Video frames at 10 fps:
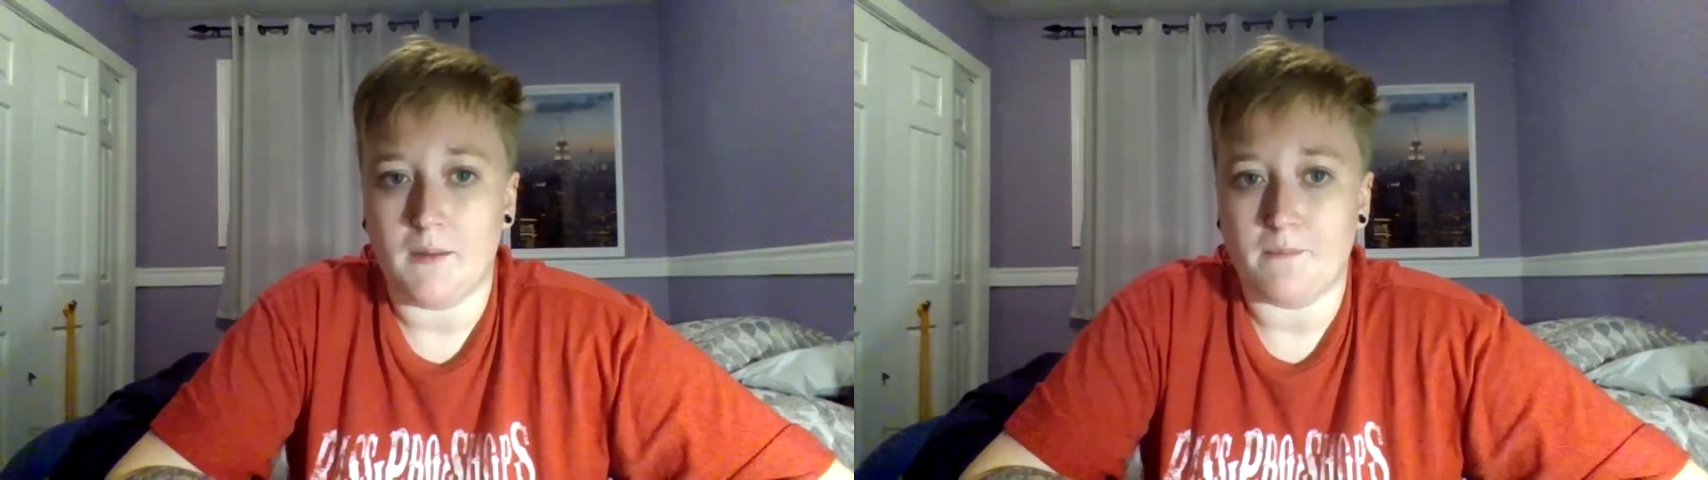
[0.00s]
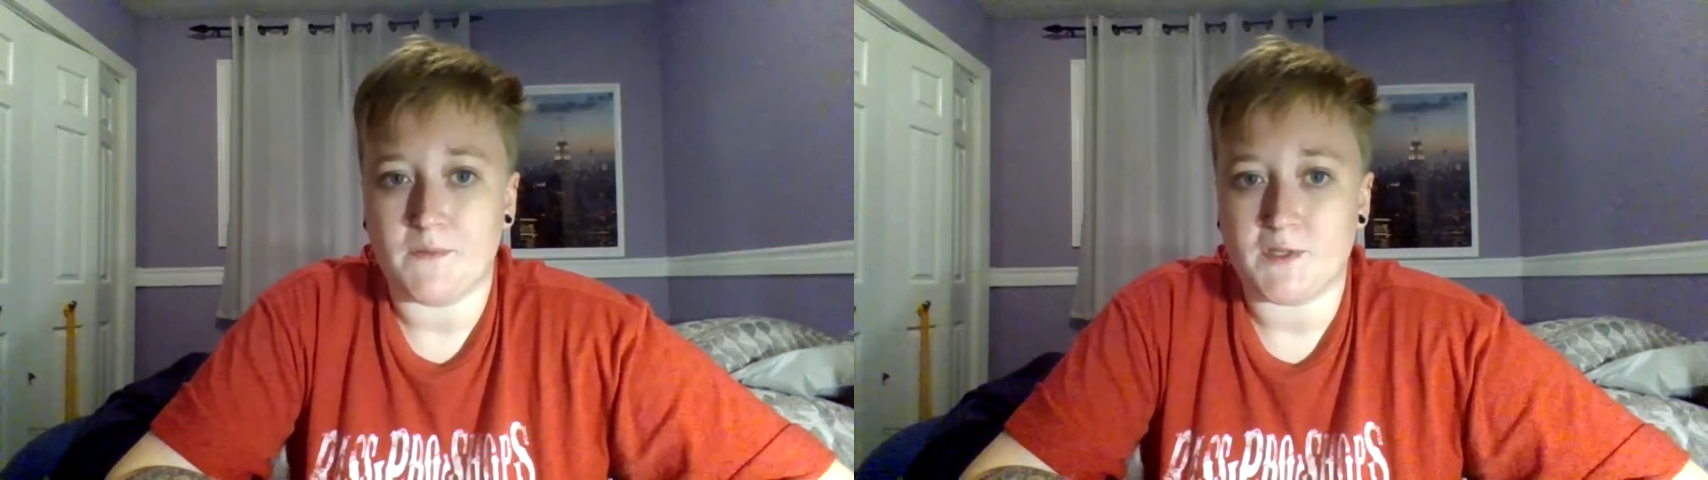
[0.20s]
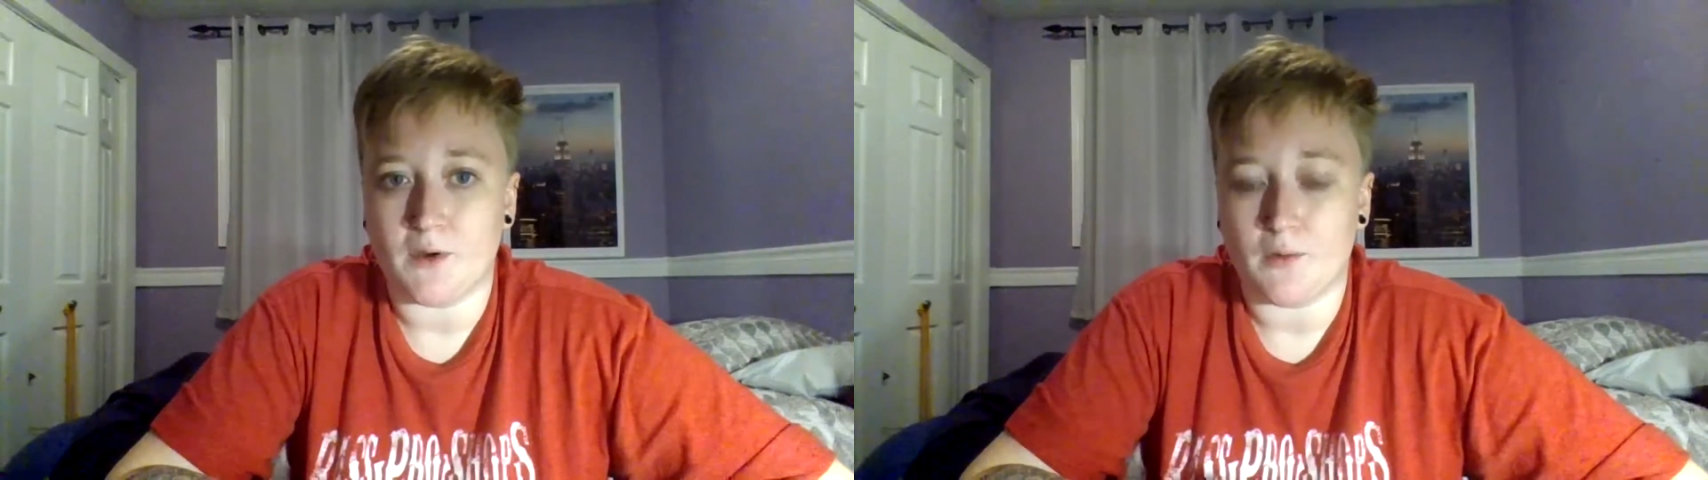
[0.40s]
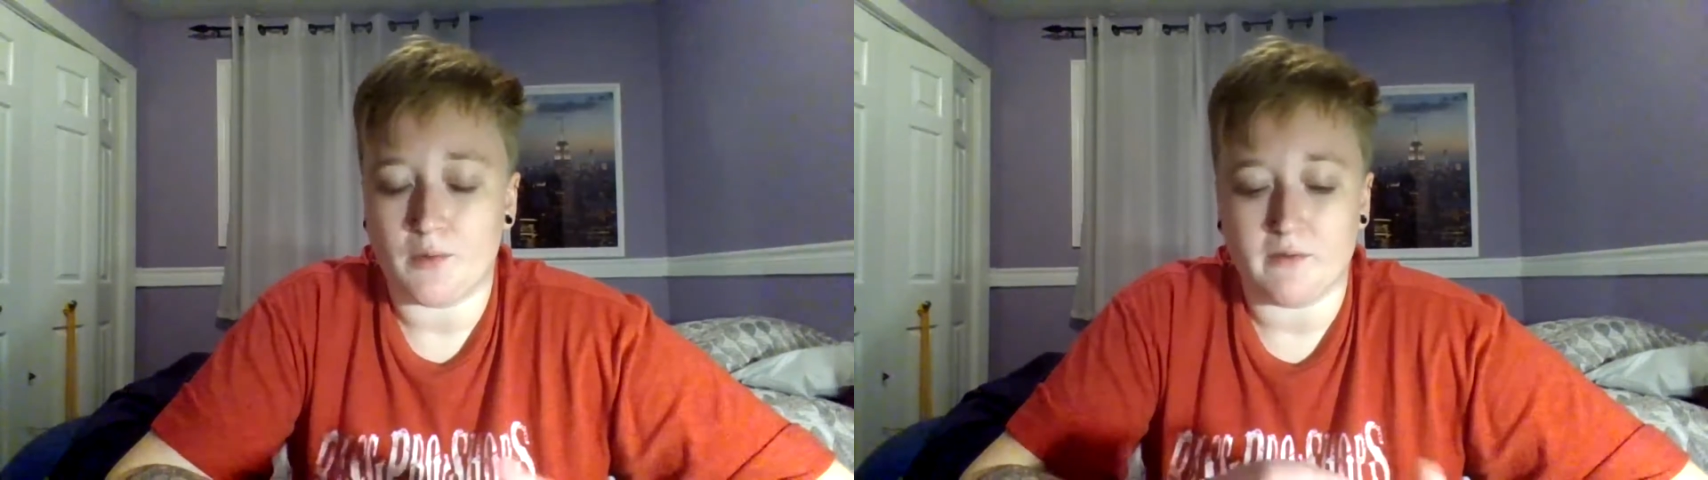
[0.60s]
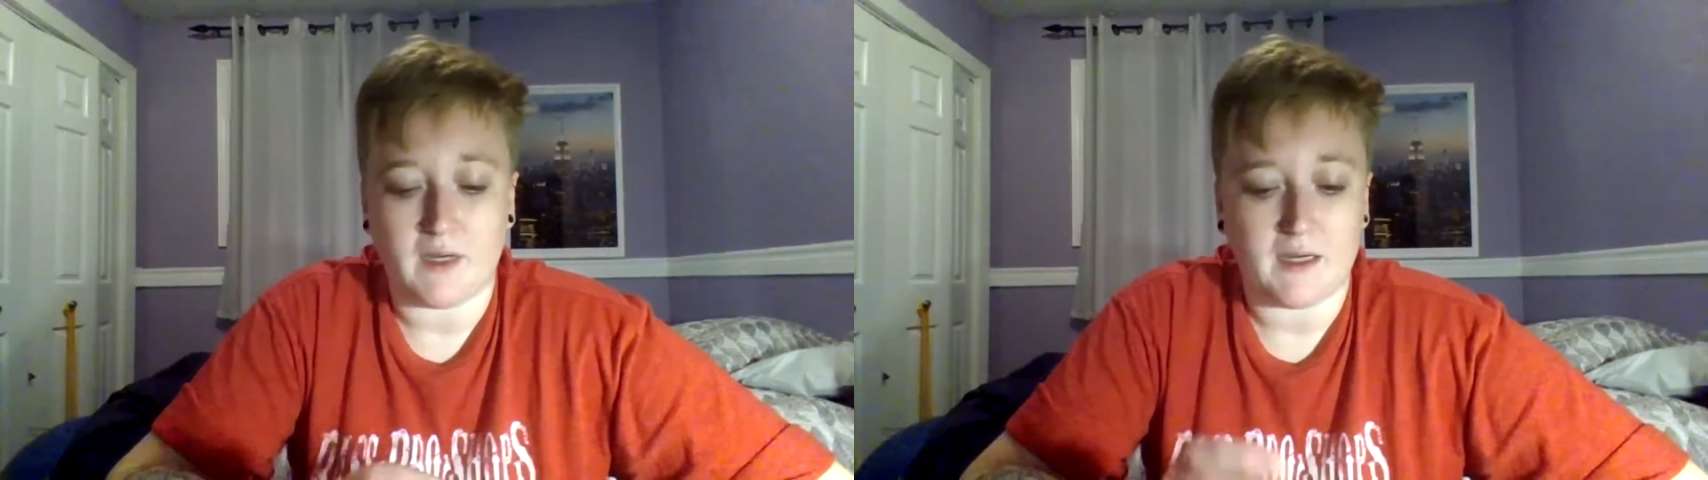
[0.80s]
So
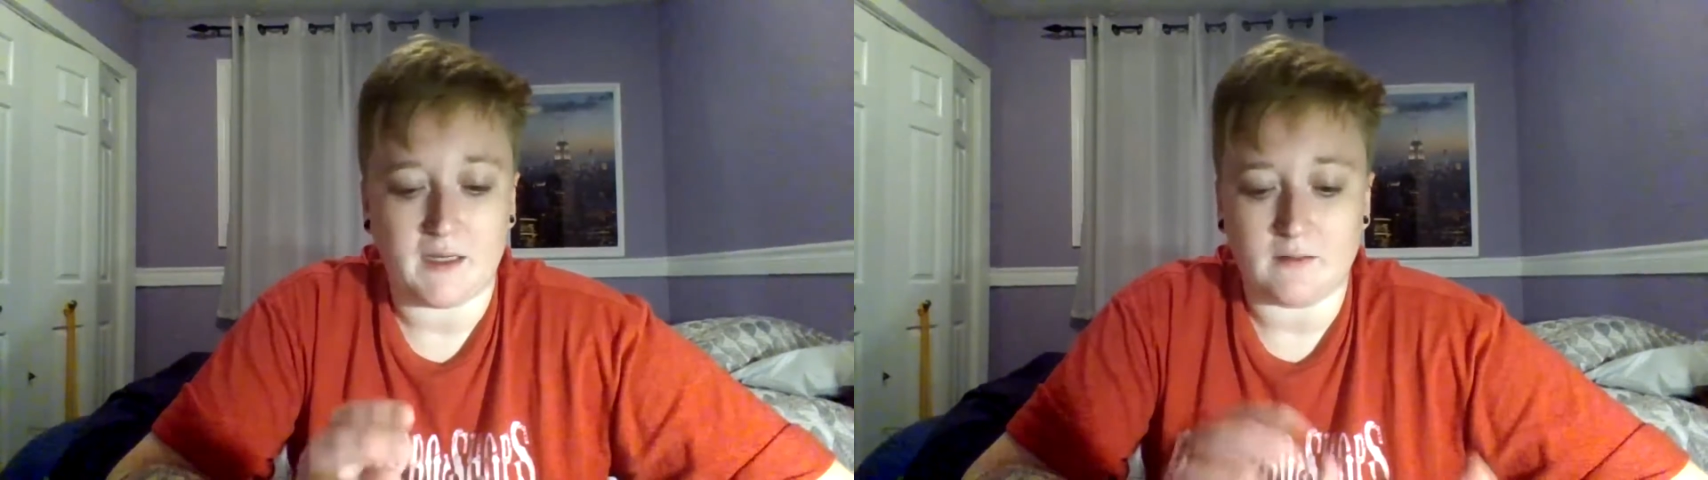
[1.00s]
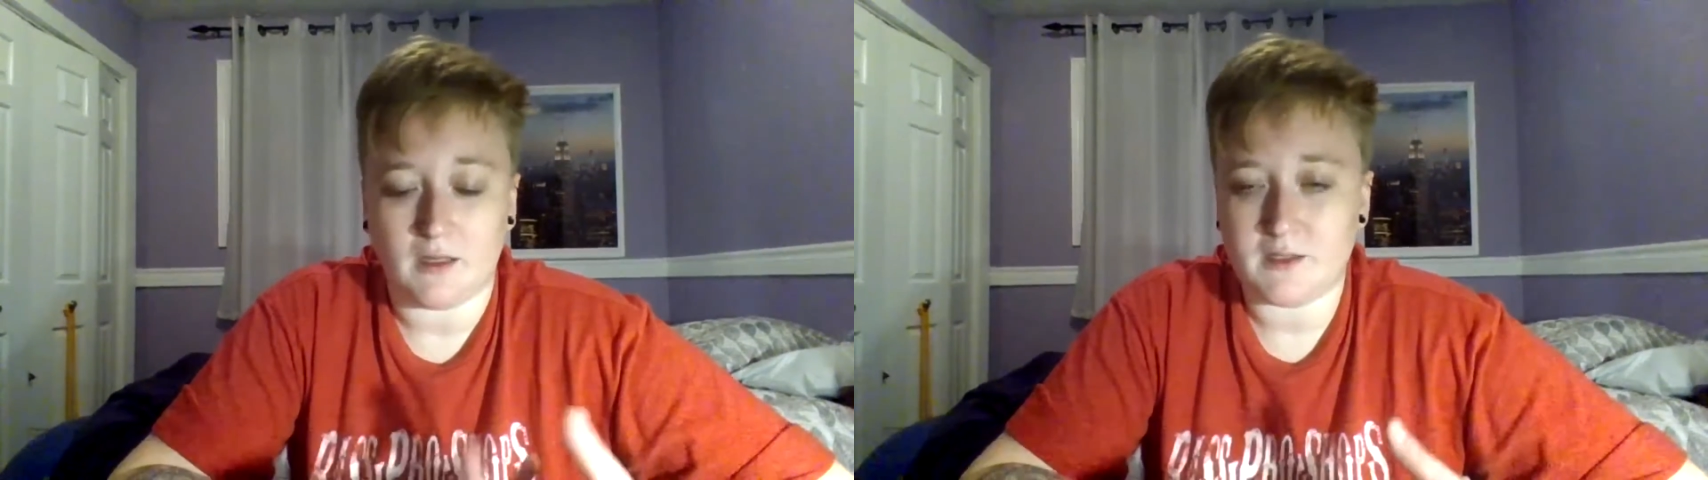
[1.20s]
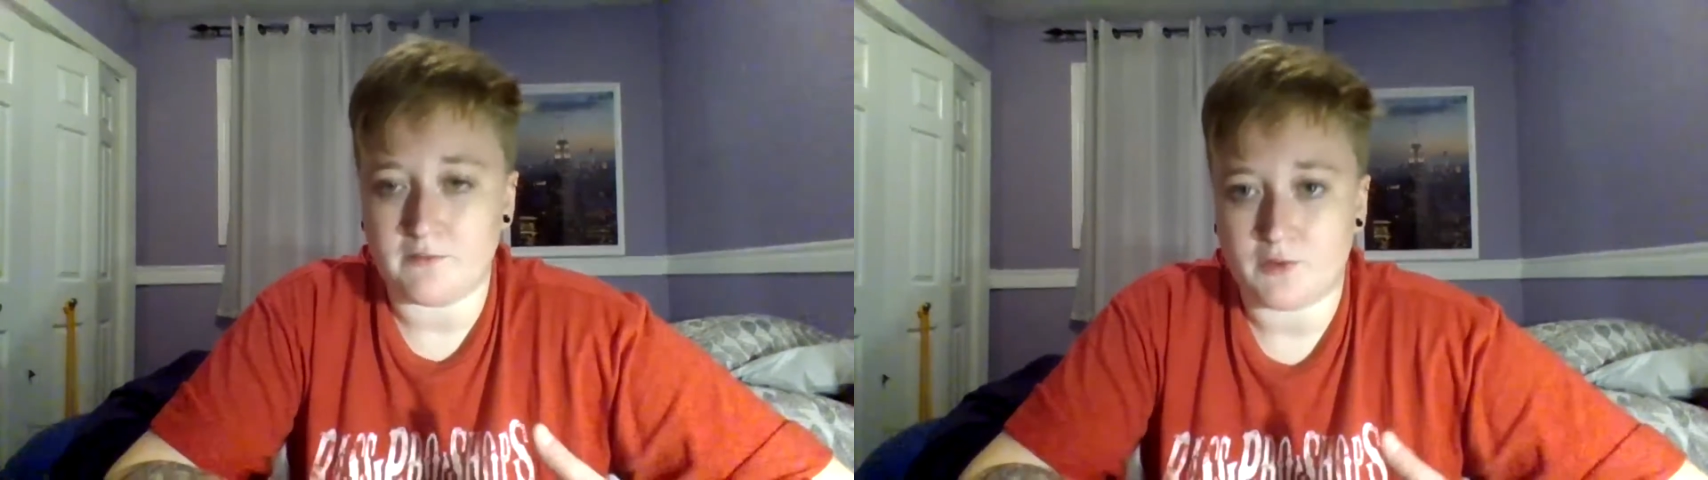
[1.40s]
providing lots of